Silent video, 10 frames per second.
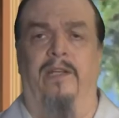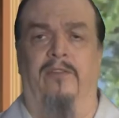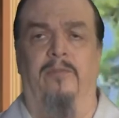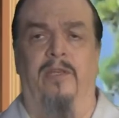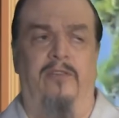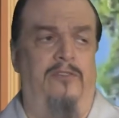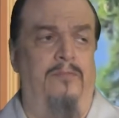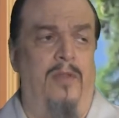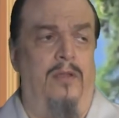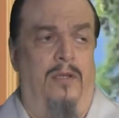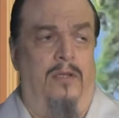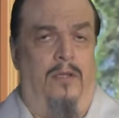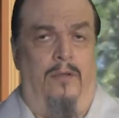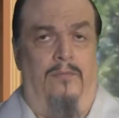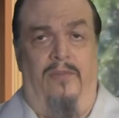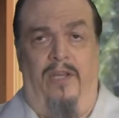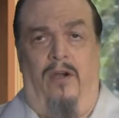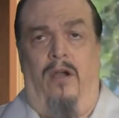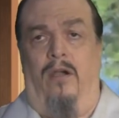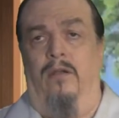panels because they
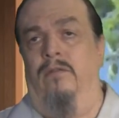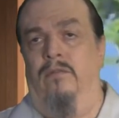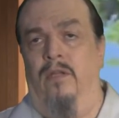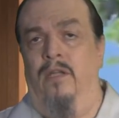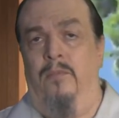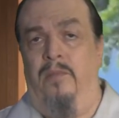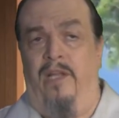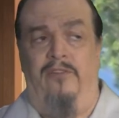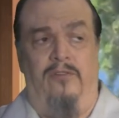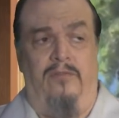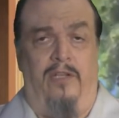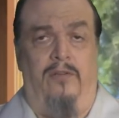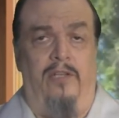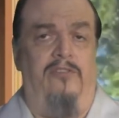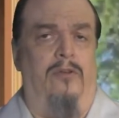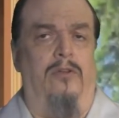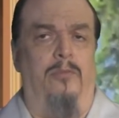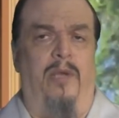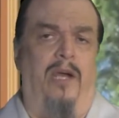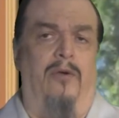are. Plants are literally
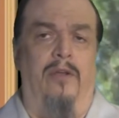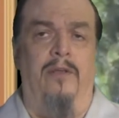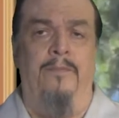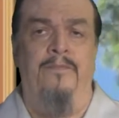solar powered.